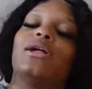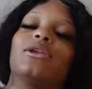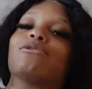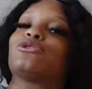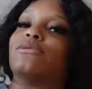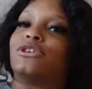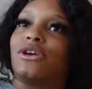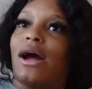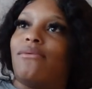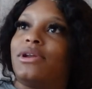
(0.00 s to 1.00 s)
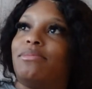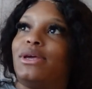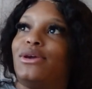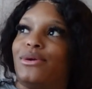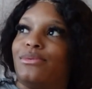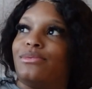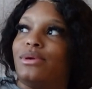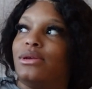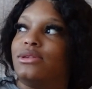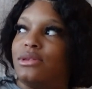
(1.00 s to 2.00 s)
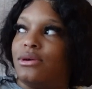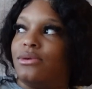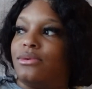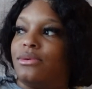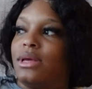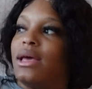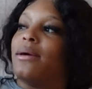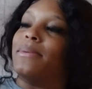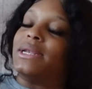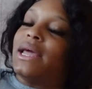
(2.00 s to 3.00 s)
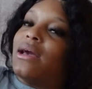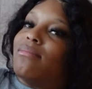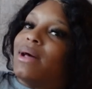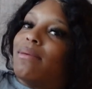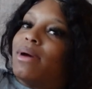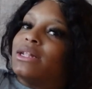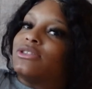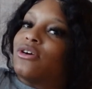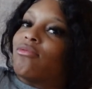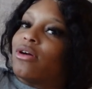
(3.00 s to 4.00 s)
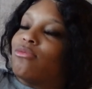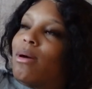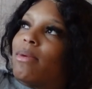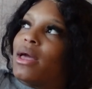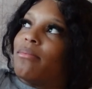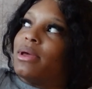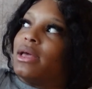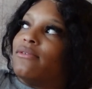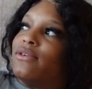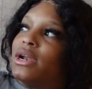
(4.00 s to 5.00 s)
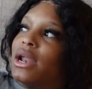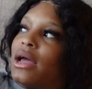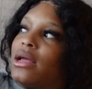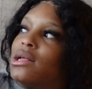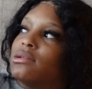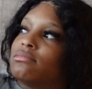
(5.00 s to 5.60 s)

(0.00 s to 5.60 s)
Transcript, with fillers: long story short, I want to be cute. So, but damn, I'm gonna have to turn around do my makeup again for the night.